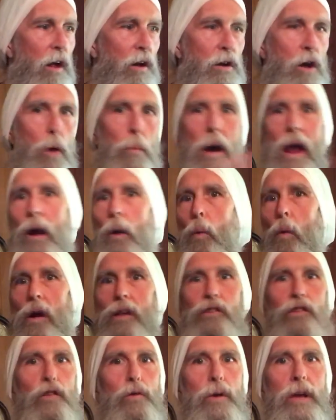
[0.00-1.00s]
No matter
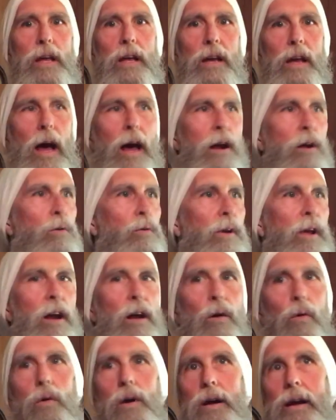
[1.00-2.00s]
what you eat, I don't
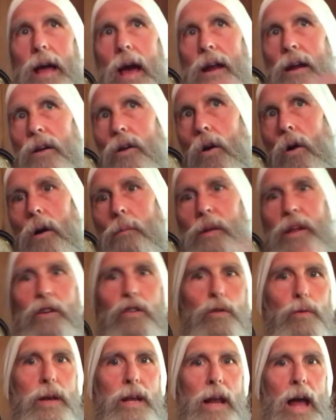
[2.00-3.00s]
care what kind of garbage
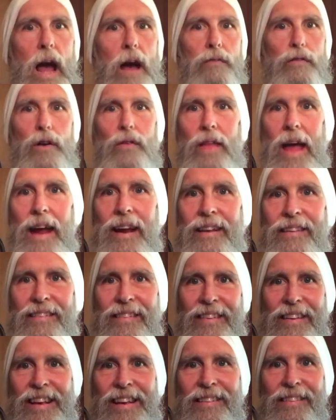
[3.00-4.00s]
you eat after that, it's
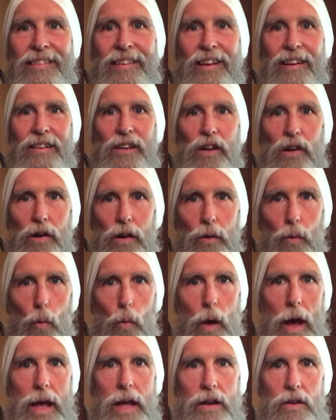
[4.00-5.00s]
at least a good
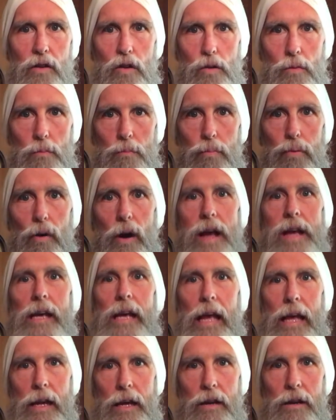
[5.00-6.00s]
way to
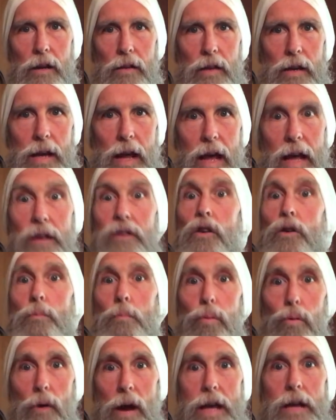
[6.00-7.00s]
break into the day, to
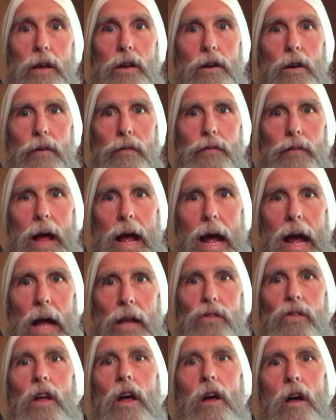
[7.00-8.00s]
break your
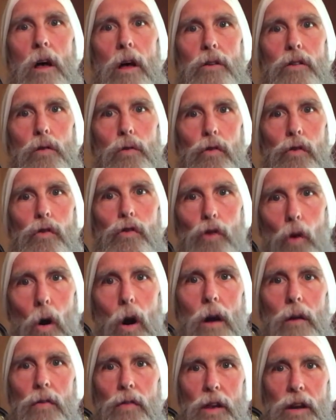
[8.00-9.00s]
fast, to
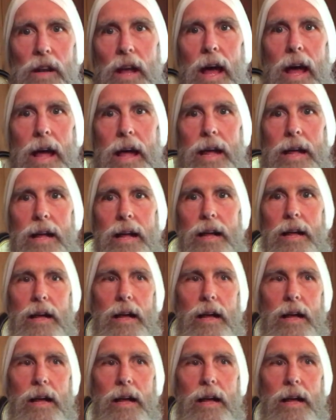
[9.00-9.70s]
start the day.